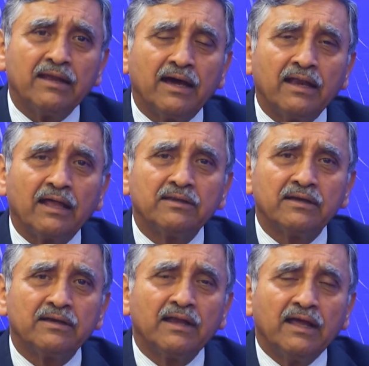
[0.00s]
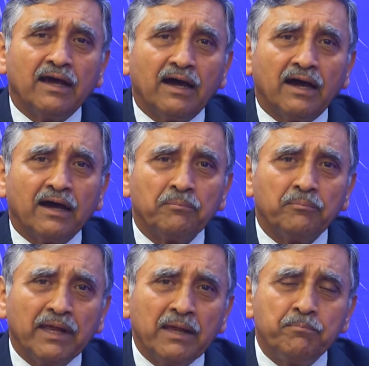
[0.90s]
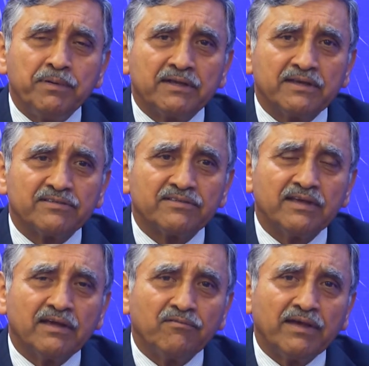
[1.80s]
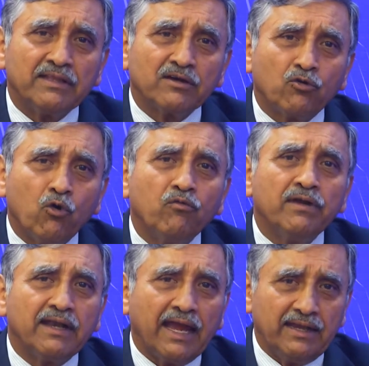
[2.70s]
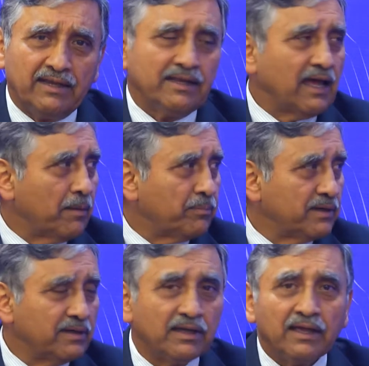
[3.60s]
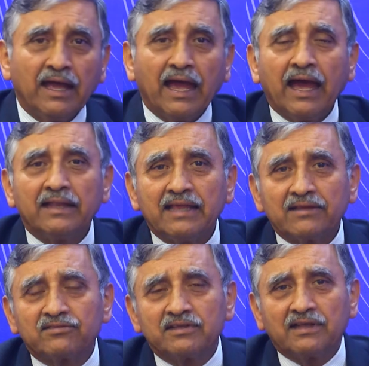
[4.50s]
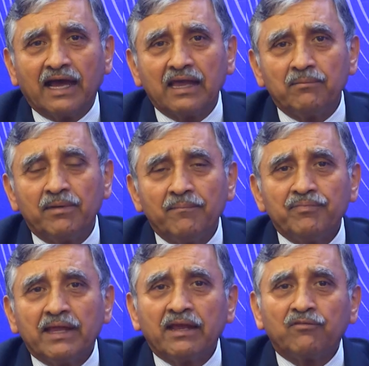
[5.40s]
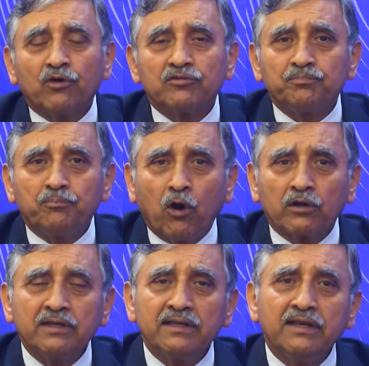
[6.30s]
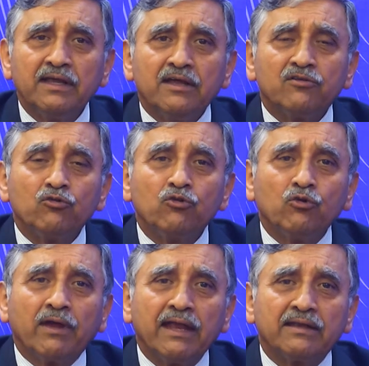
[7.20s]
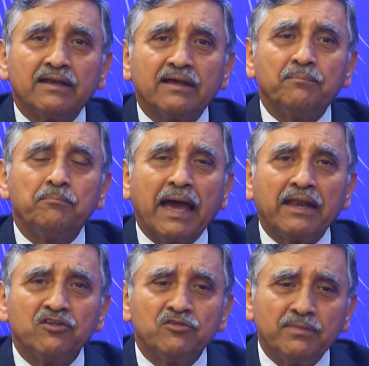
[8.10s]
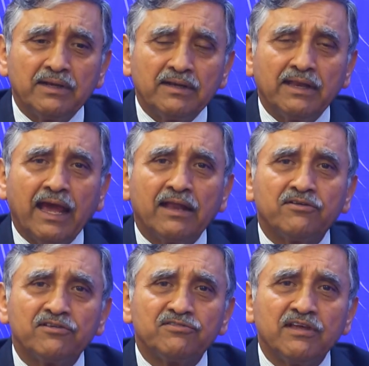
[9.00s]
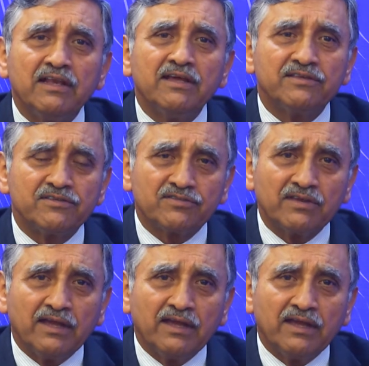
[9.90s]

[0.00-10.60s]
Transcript: another impetus when the COVID-19 happened, and that's the time it was brought in to look at management and resilience